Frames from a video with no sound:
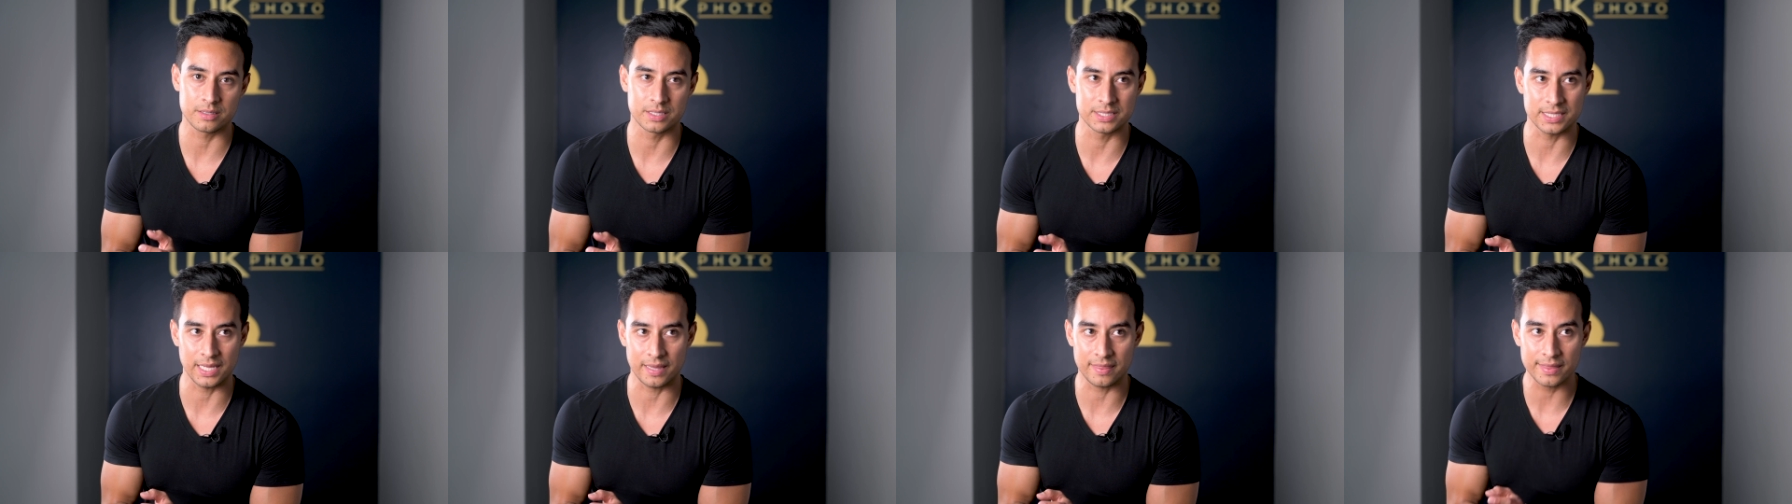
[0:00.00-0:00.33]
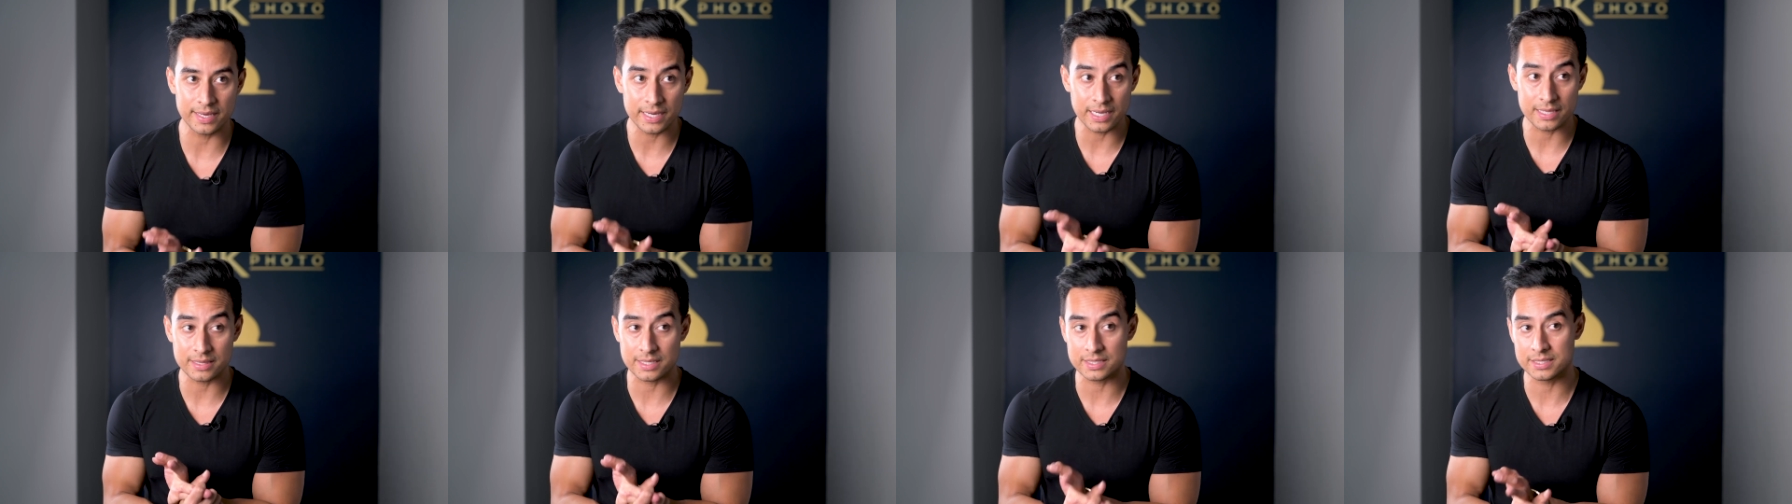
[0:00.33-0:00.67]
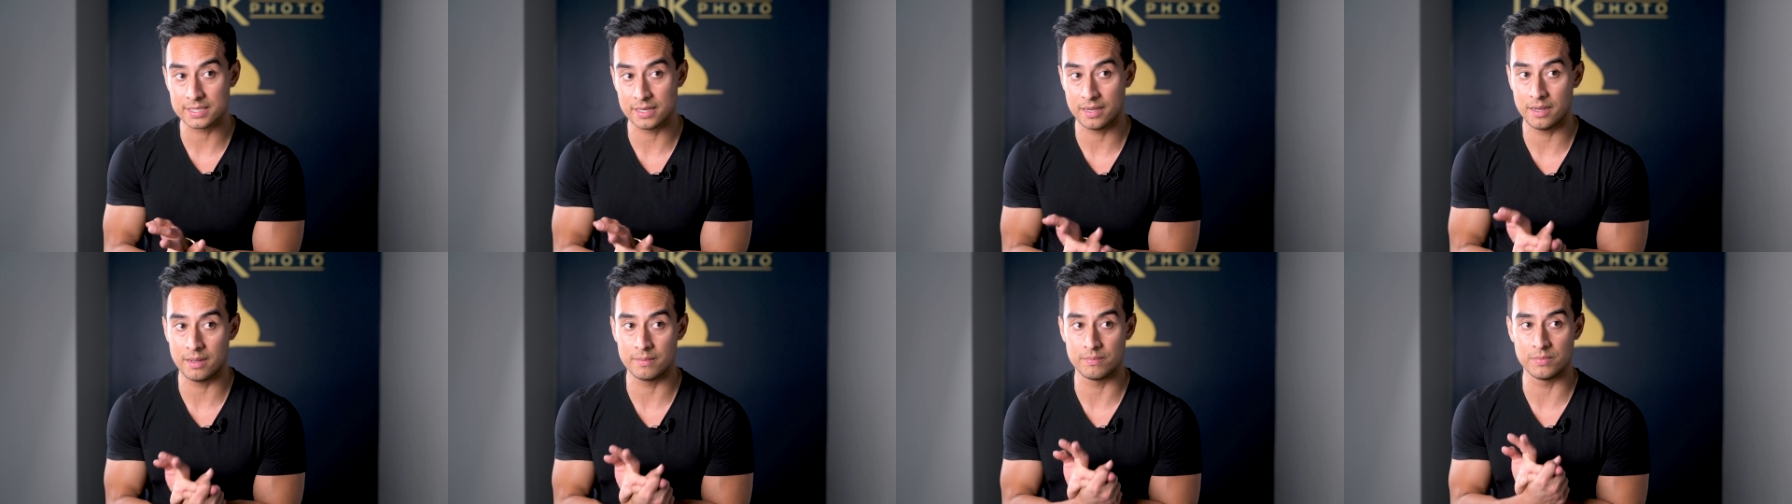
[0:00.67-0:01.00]
Because I think at the
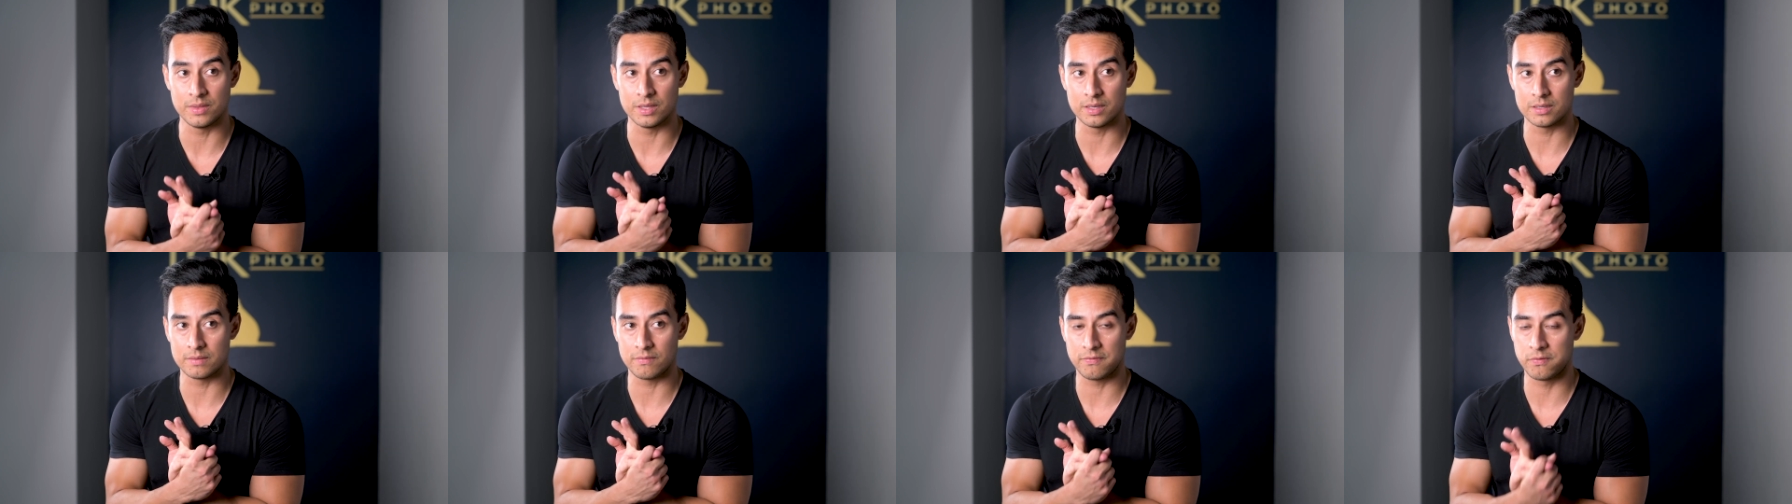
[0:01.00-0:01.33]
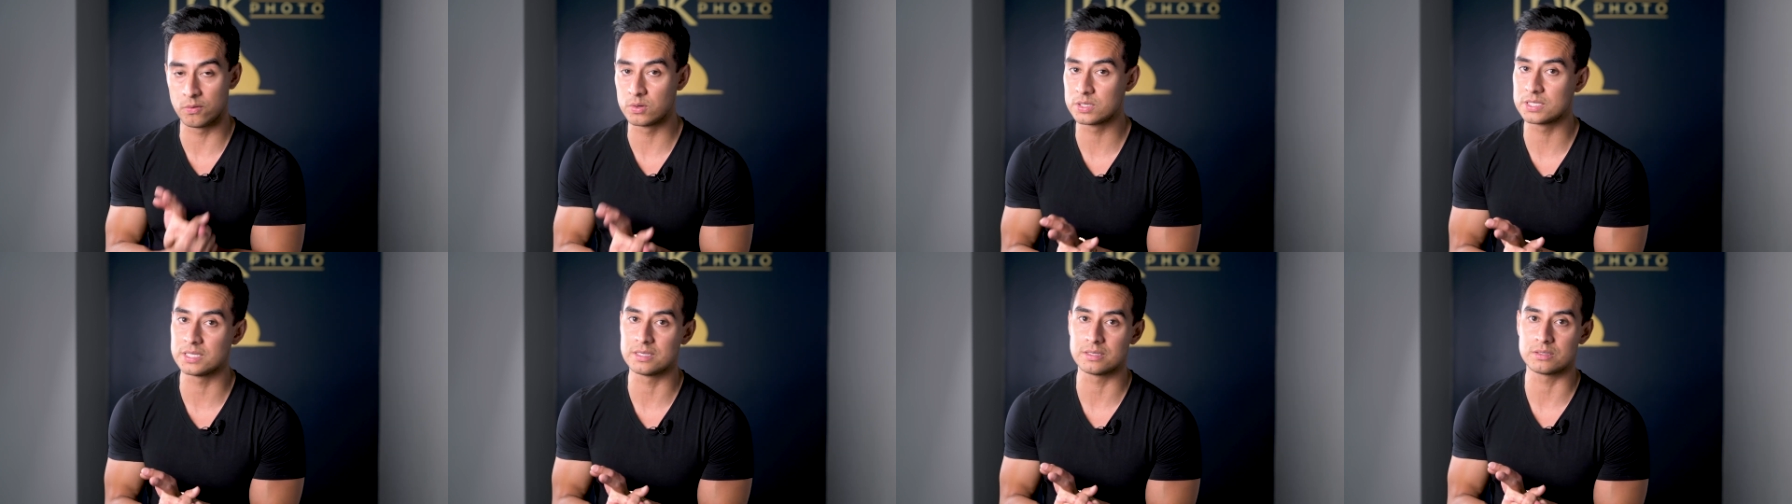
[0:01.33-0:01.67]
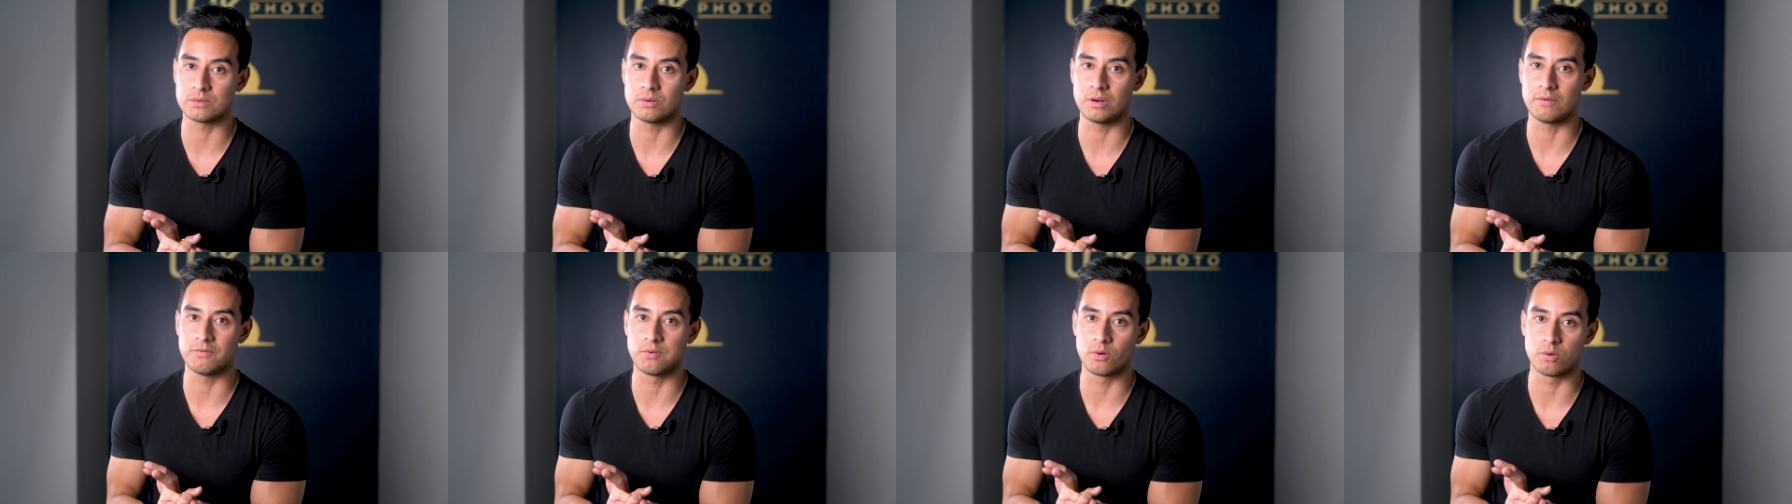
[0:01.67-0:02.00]
time, the fourteen to
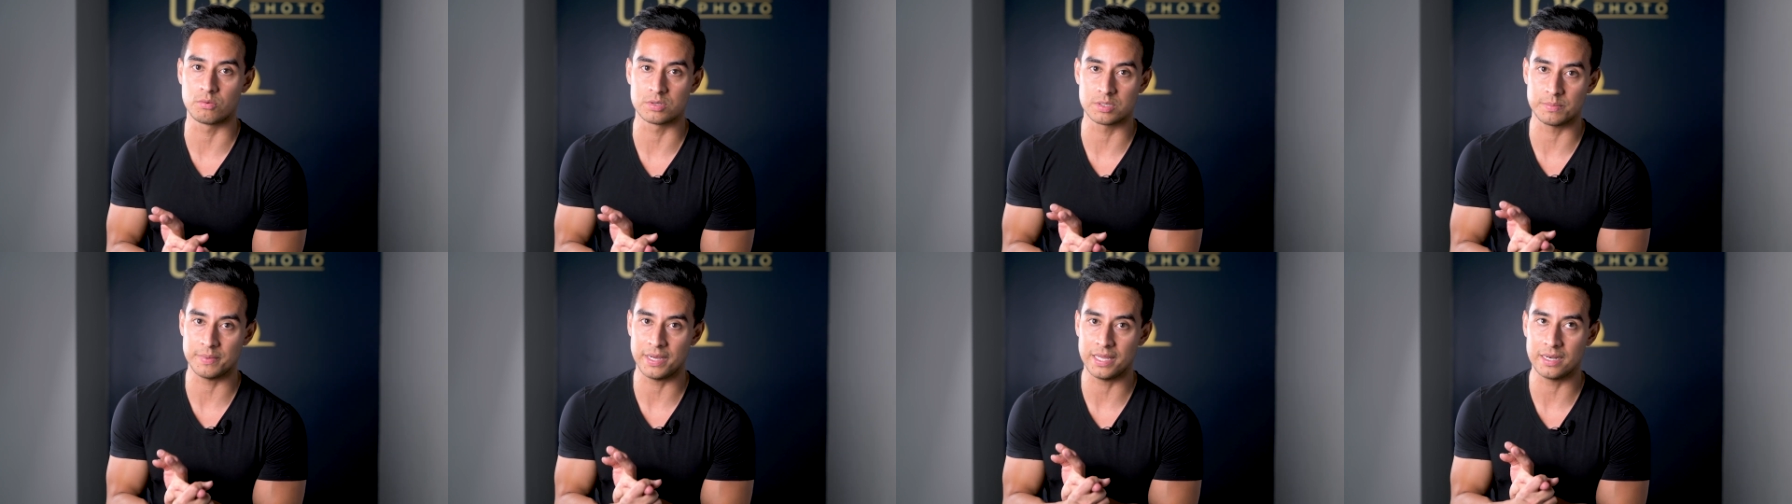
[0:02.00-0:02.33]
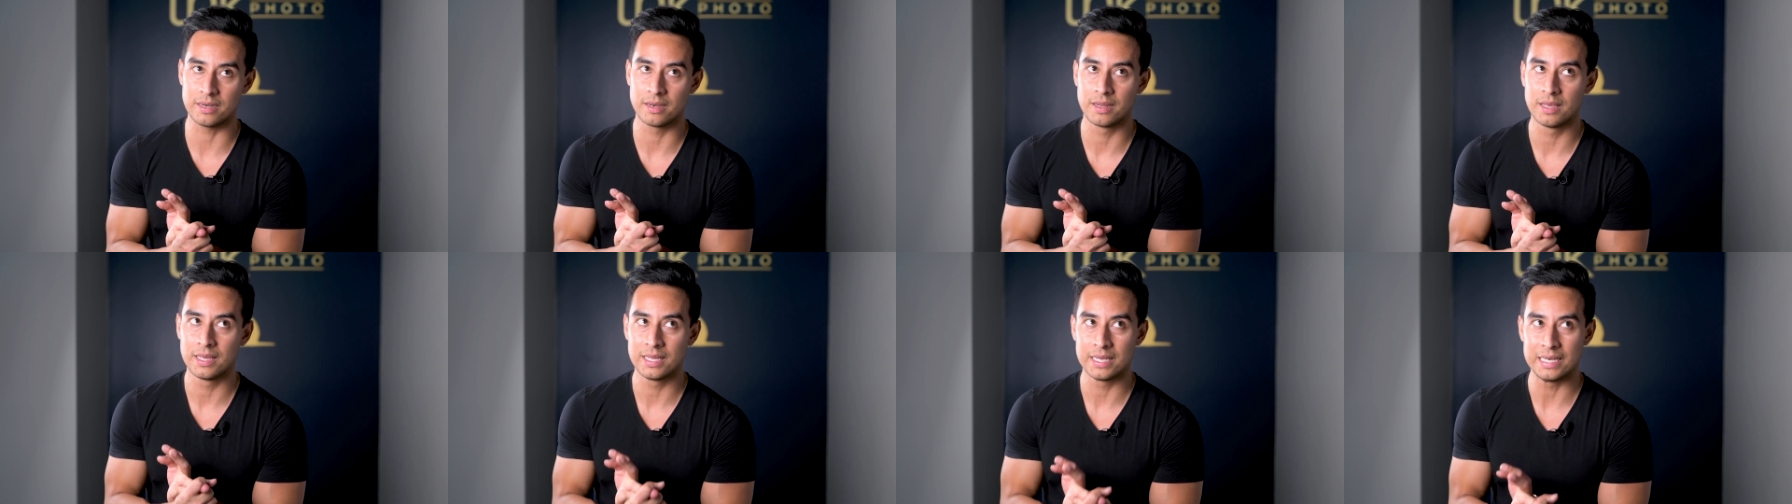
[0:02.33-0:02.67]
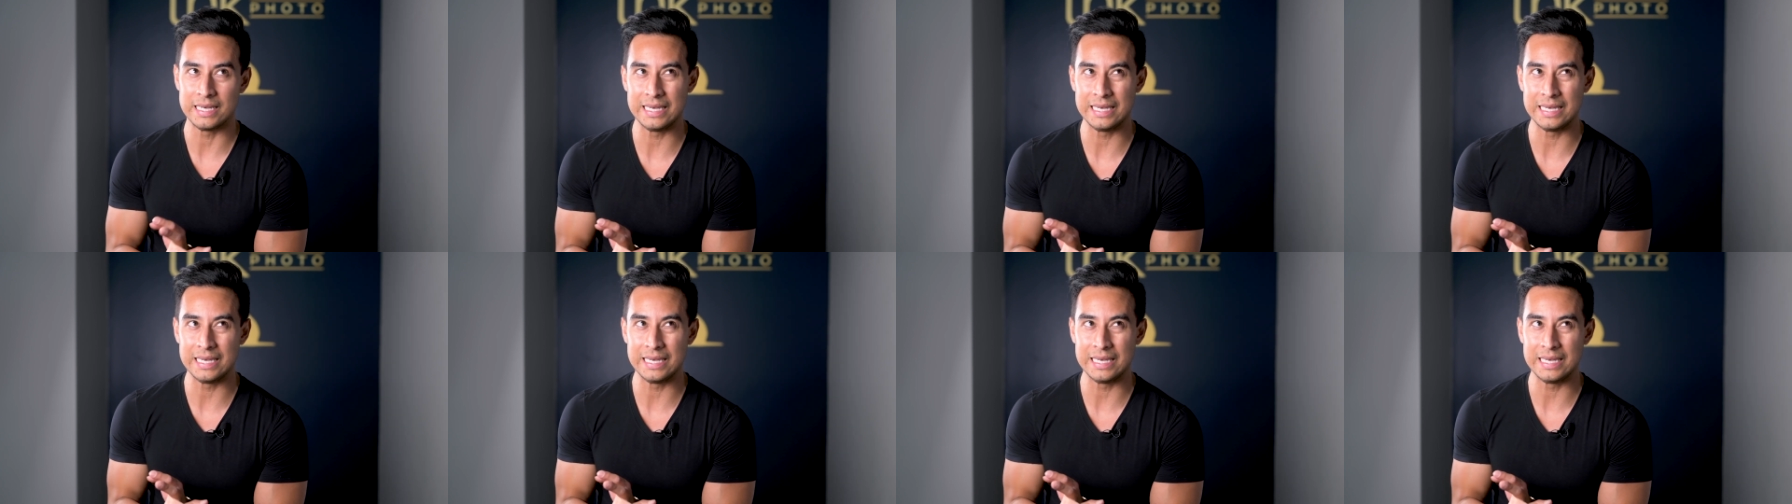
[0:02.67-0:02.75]
twenty-four was about